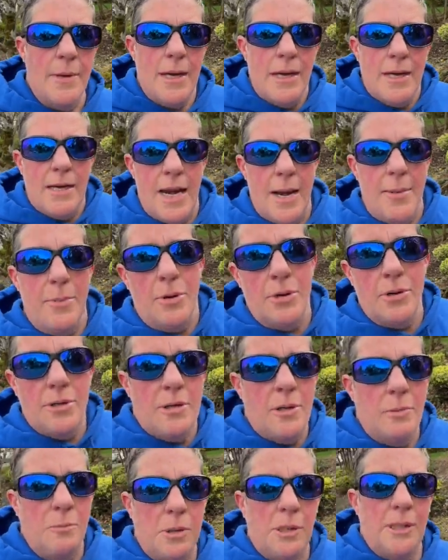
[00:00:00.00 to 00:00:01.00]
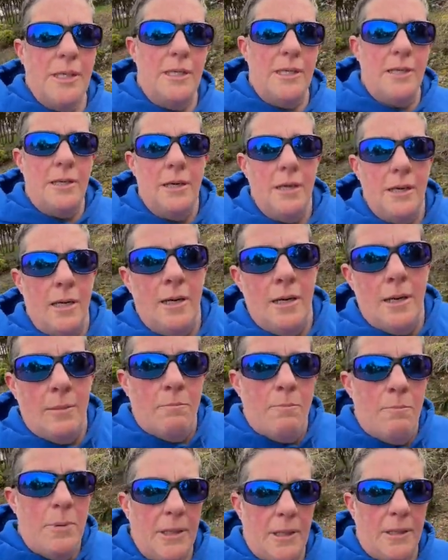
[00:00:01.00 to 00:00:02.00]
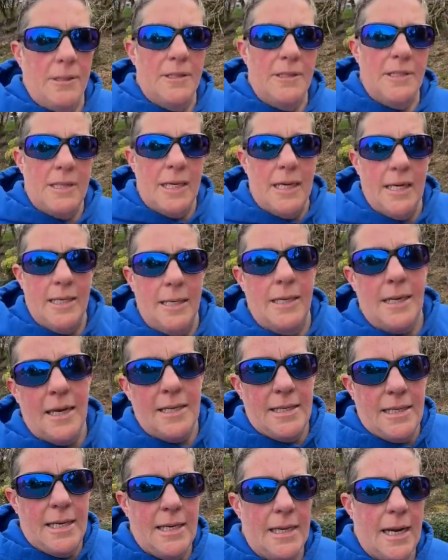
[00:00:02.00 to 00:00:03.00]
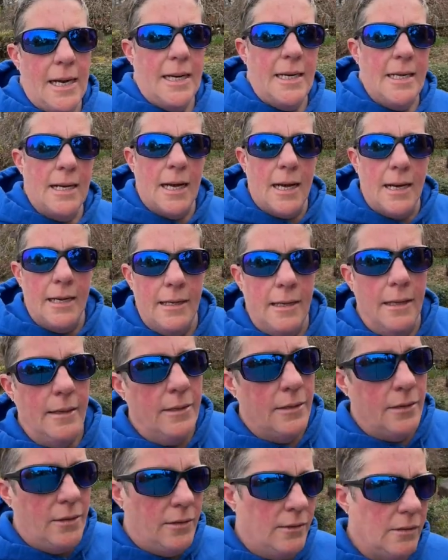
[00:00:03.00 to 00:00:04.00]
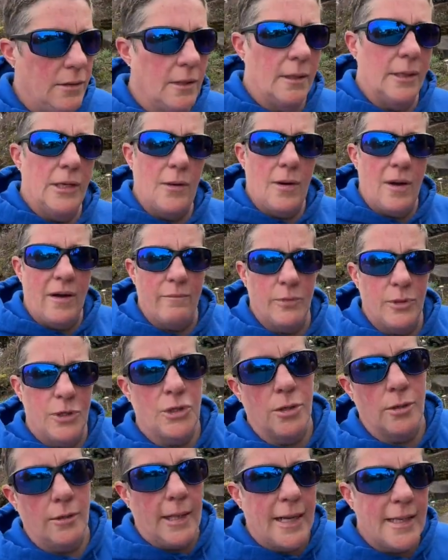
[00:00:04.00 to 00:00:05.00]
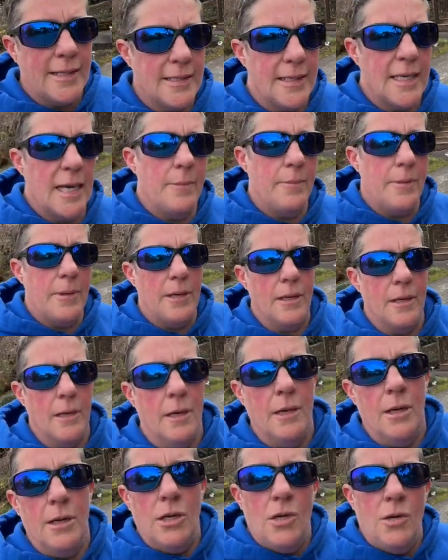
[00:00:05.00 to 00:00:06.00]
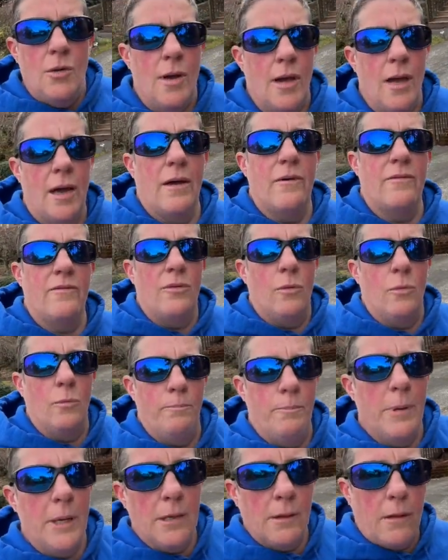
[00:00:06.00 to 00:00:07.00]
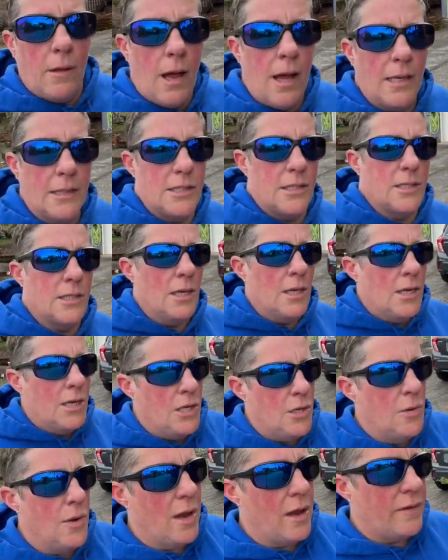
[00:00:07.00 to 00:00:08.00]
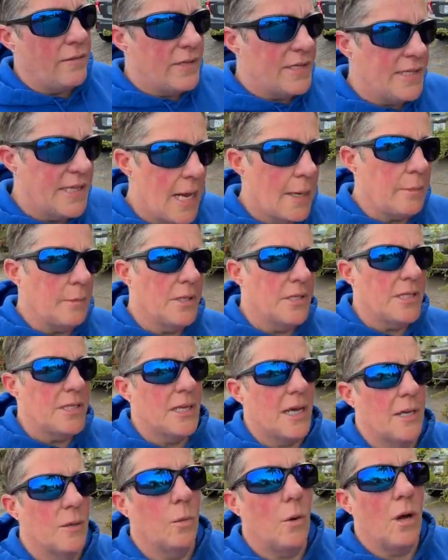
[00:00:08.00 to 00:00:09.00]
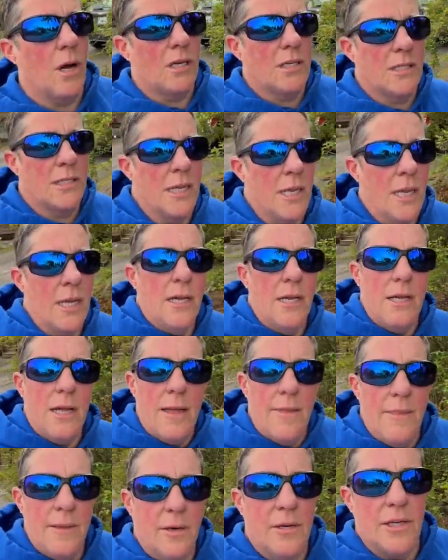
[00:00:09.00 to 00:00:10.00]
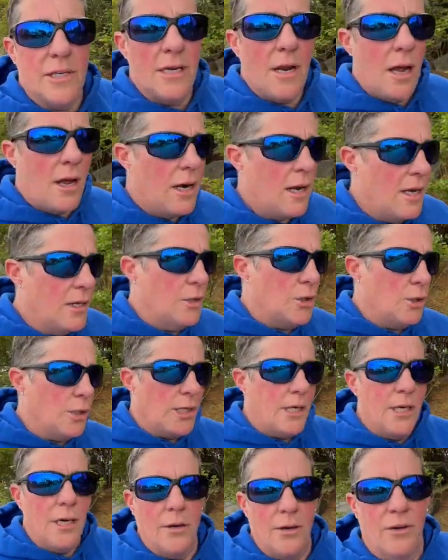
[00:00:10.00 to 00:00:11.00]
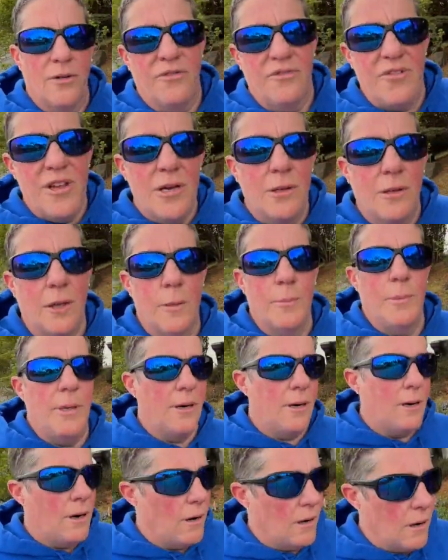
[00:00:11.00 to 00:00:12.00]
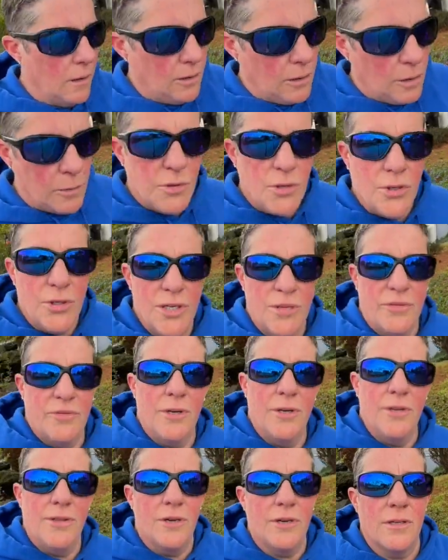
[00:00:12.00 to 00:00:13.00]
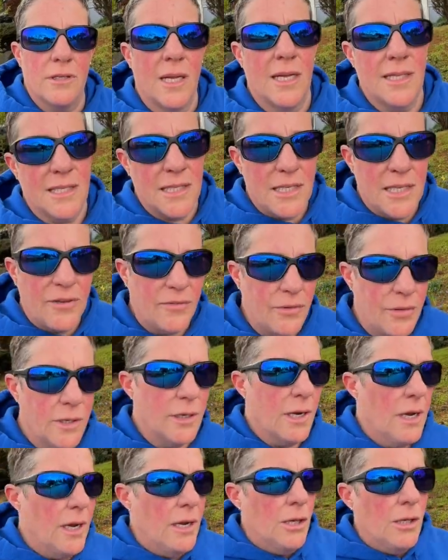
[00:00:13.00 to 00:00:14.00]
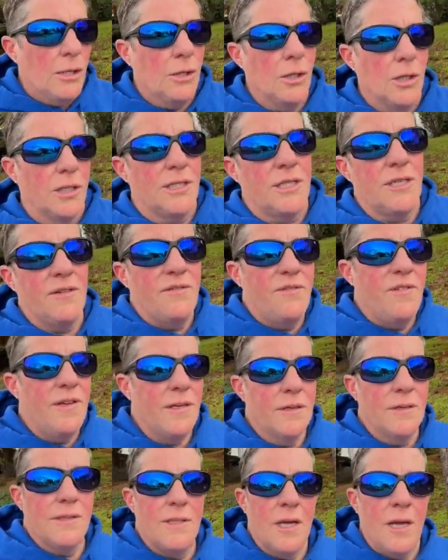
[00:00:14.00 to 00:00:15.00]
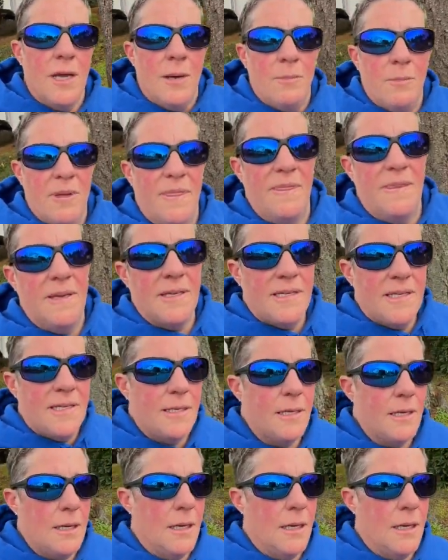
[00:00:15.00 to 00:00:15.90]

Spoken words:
neighborhood completed builds in 1999. Clearly you have mature landscaping, you have big lots, you have established sidewalks, and there's not a cookie cutter feel up here. All homes are different. There's lots of different looks and feels, but this